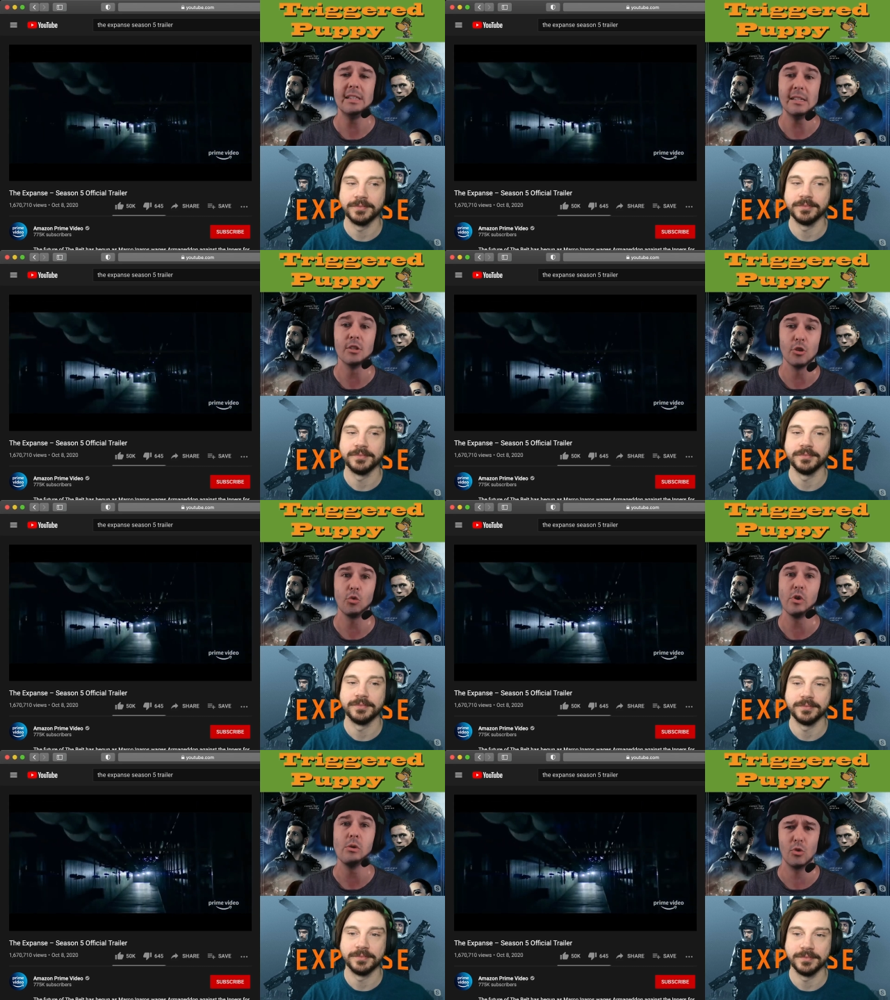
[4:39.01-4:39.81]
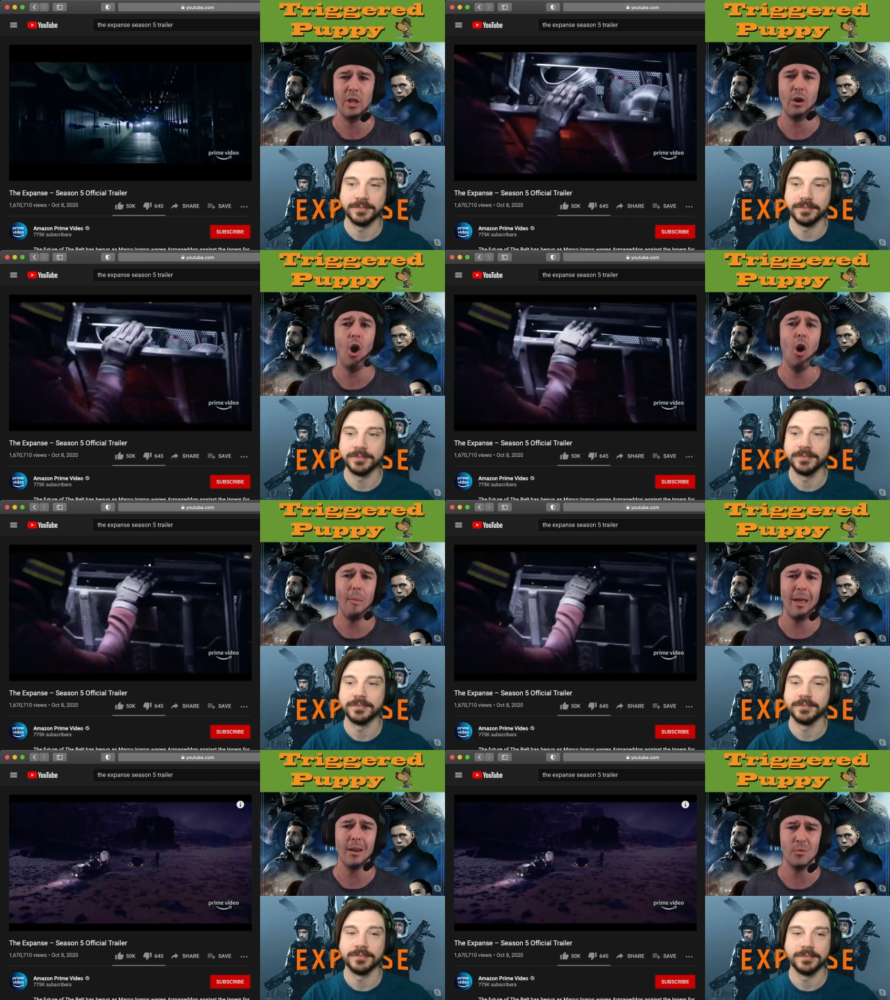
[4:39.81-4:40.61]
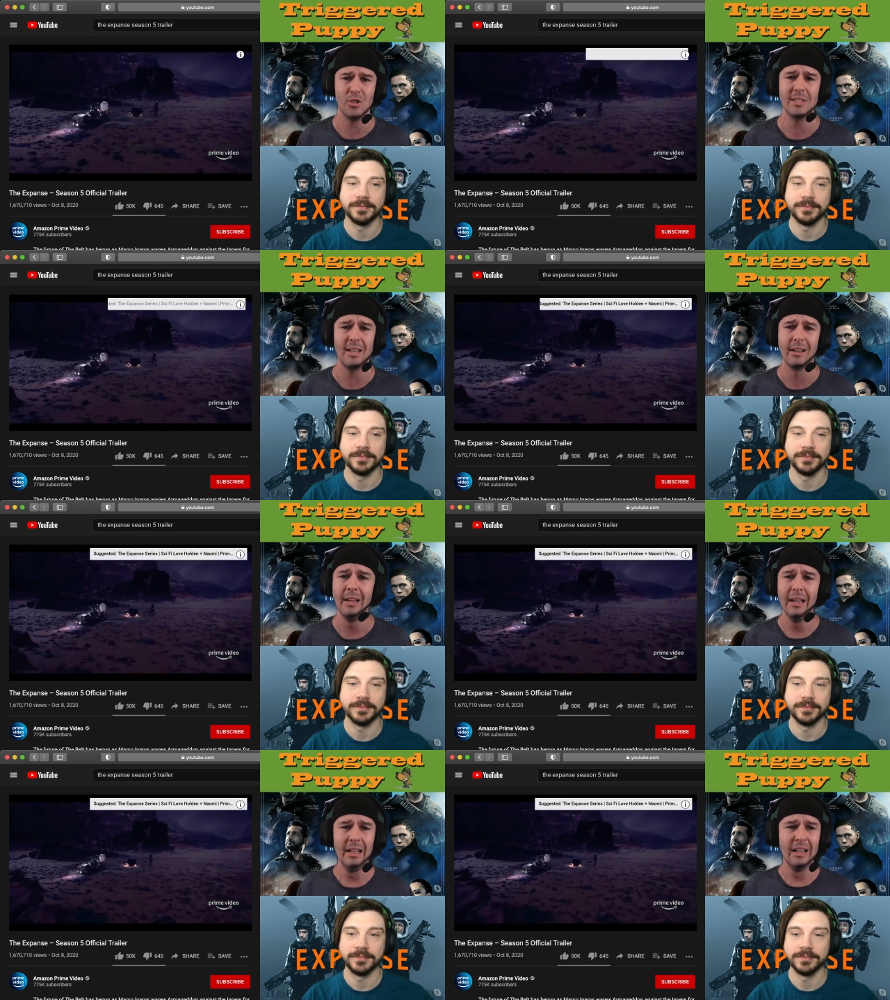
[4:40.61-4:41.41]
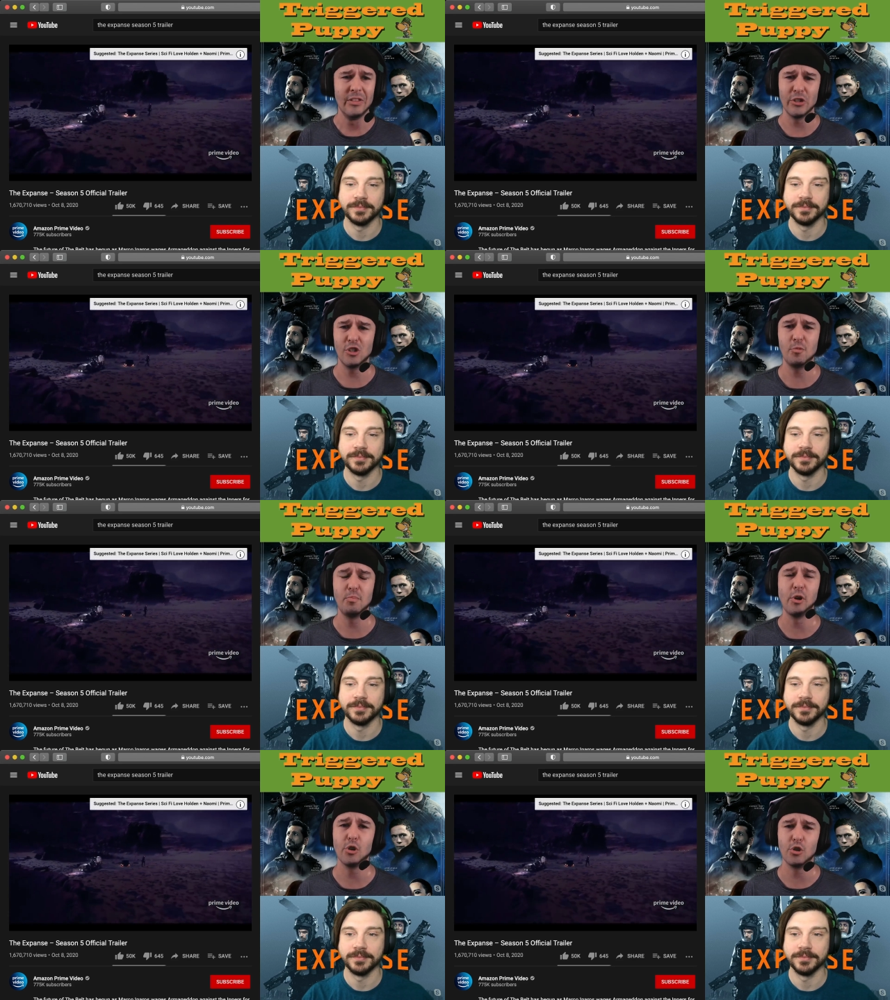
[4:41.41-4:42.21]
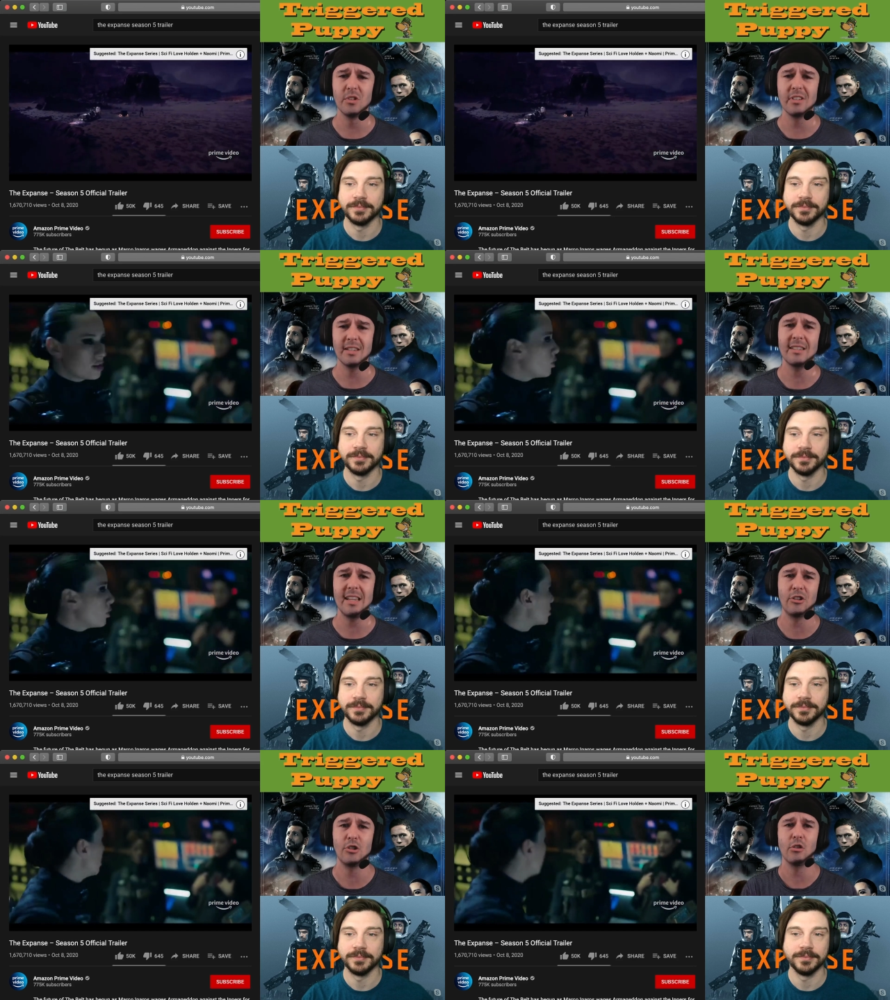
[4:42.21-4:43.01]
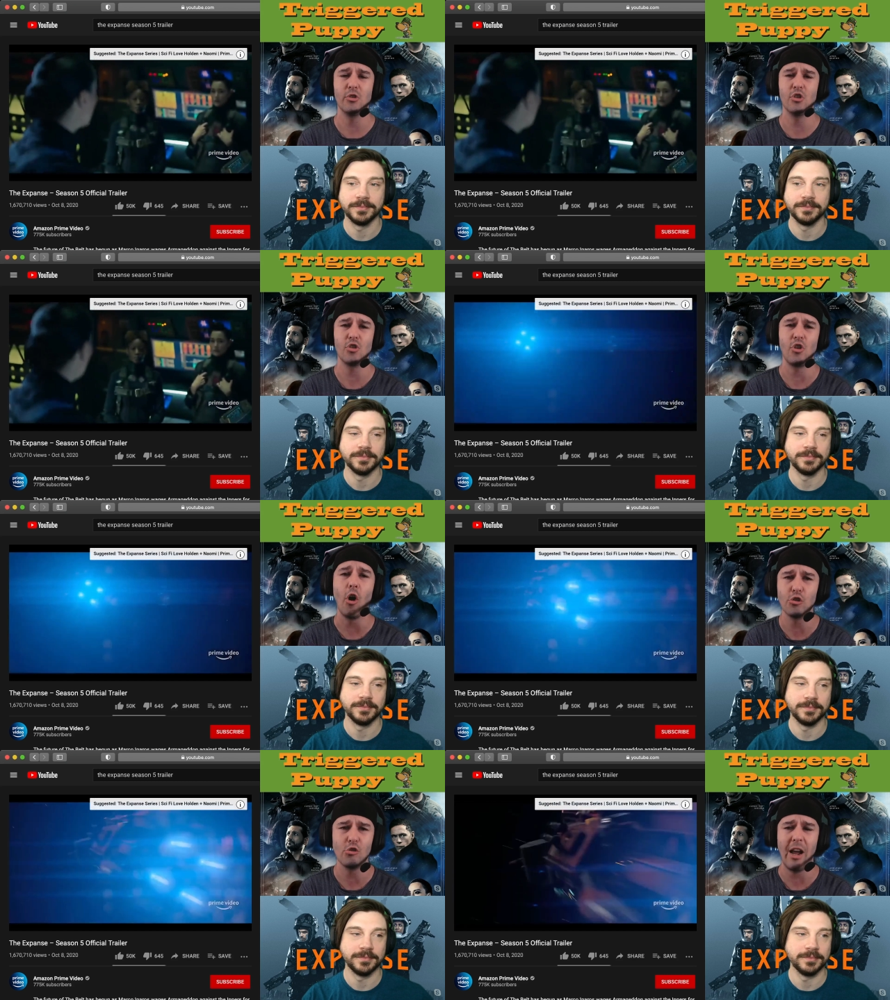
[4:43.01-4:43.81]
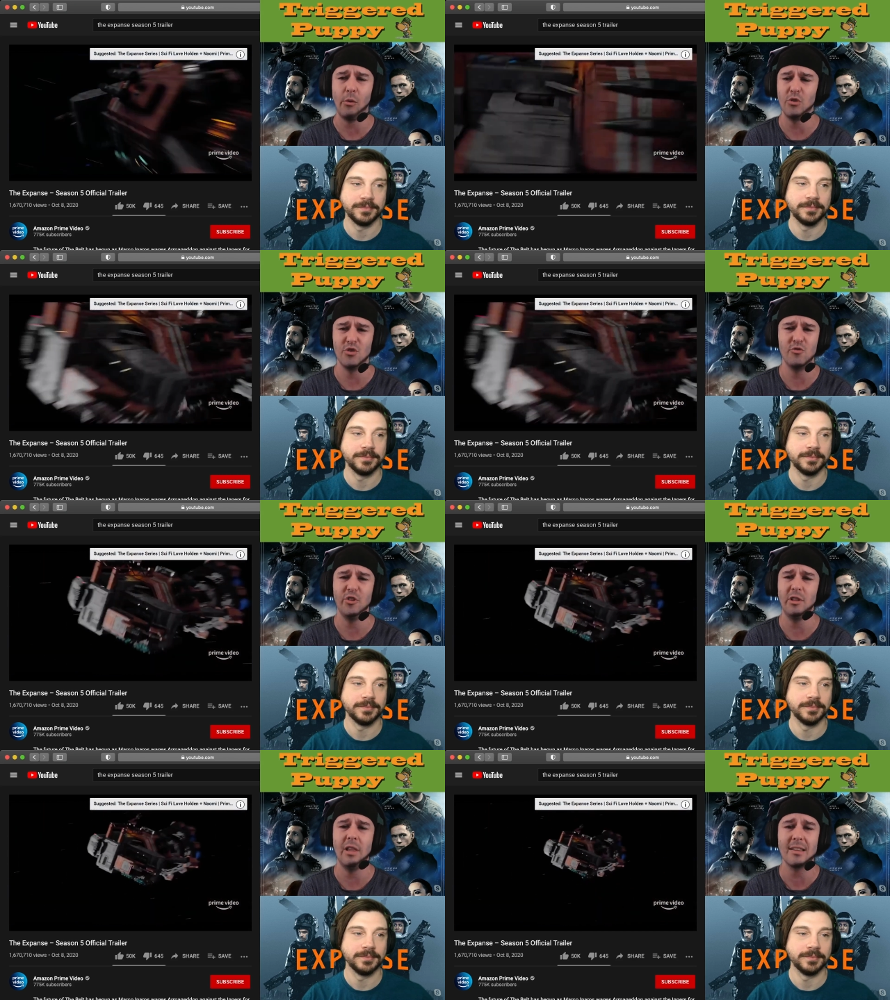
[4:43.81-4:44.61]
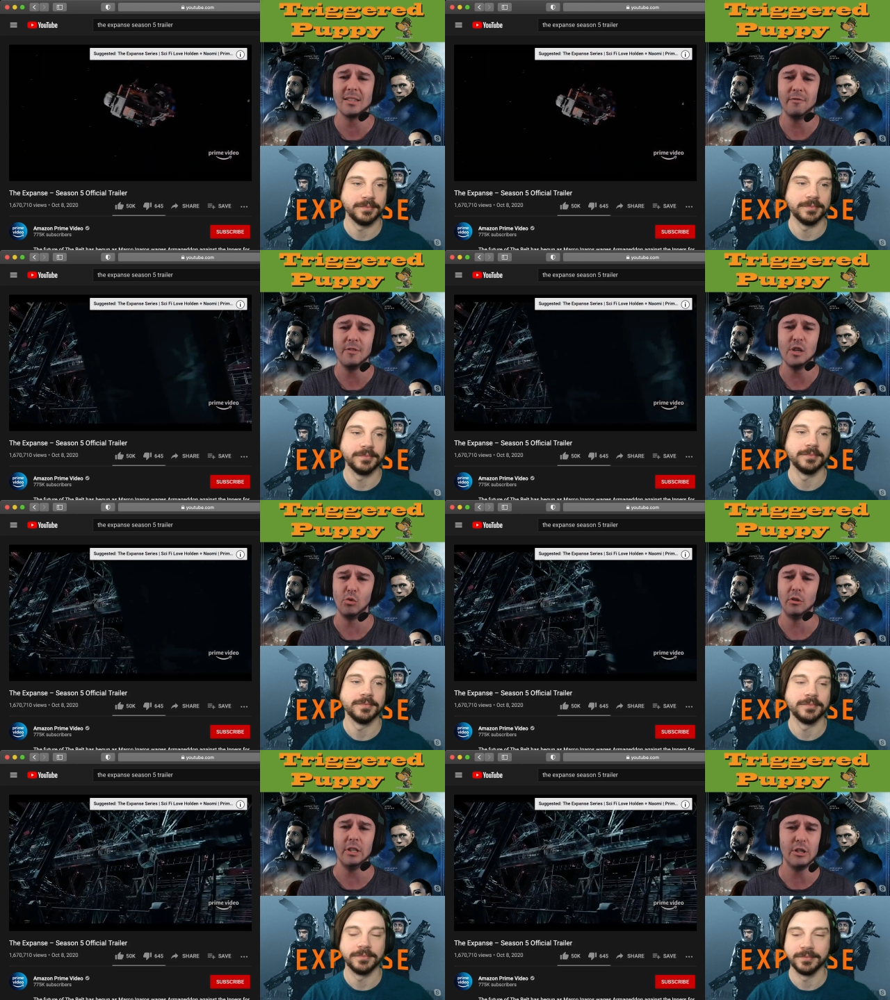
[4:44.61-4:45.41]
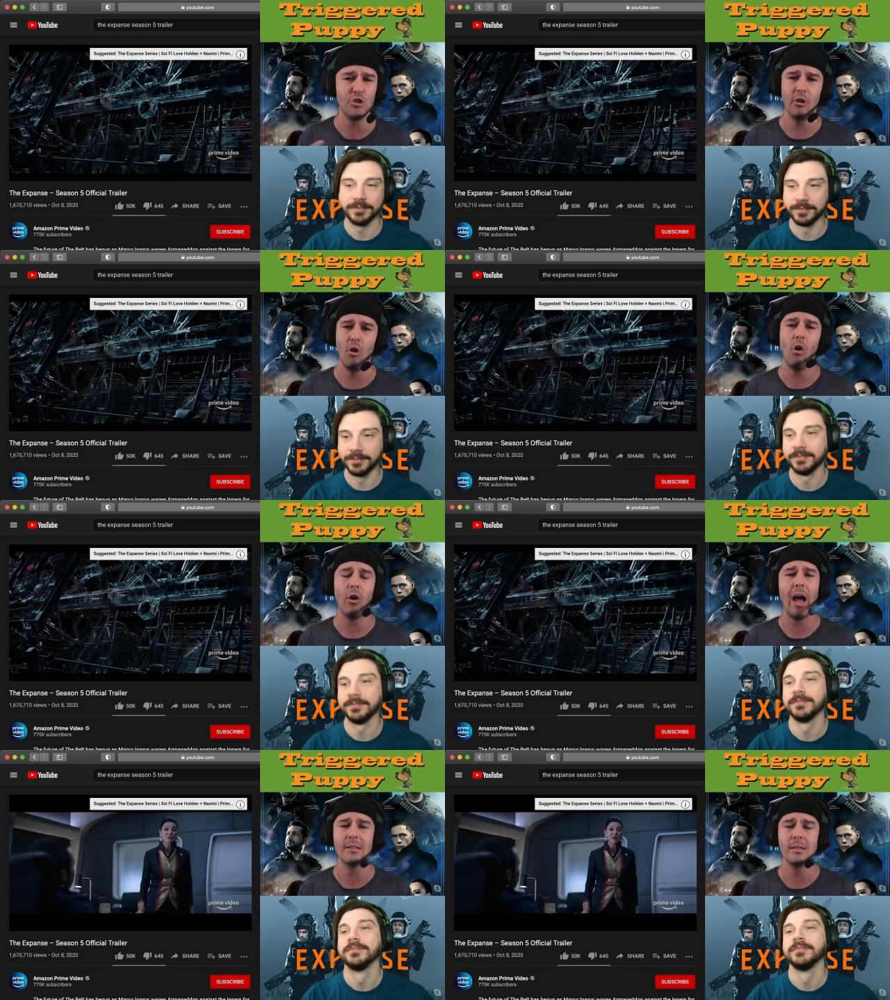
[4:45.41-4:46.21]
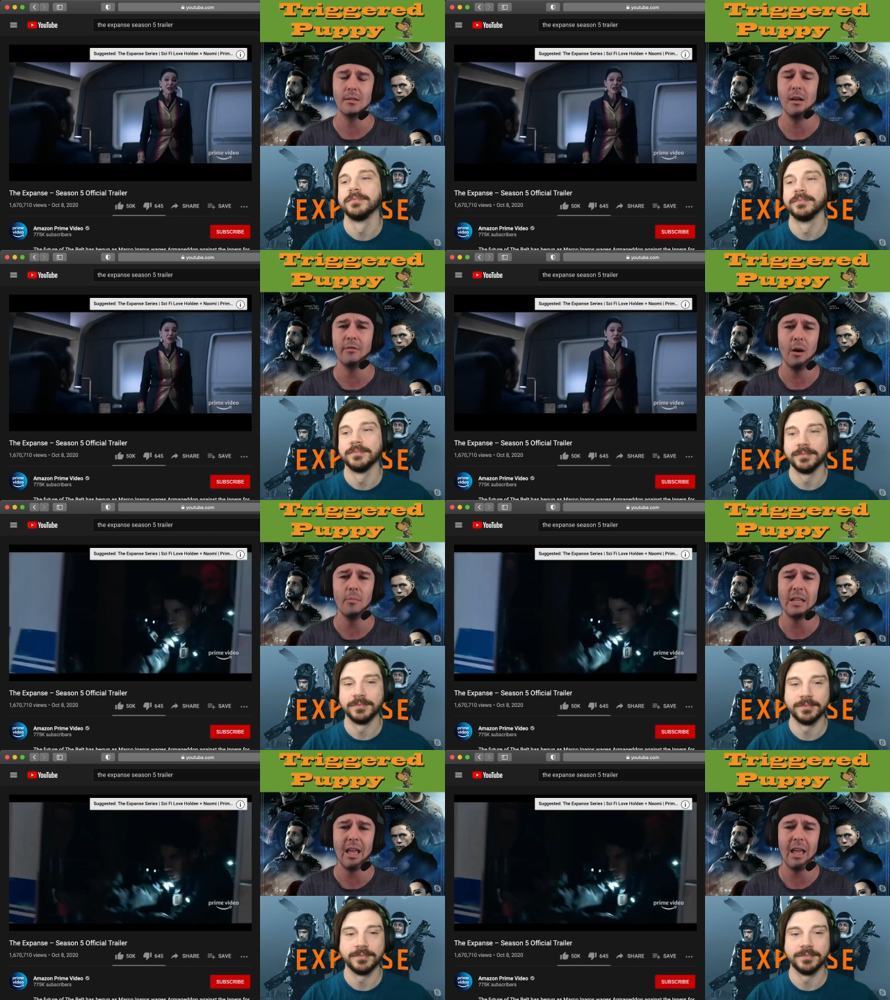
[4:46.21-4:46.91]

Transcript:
Speaker 1: But season three was like, oh man, it was almost like the spiritual successor of Star Trek with just philosophy and religion and all kinds of stuff coming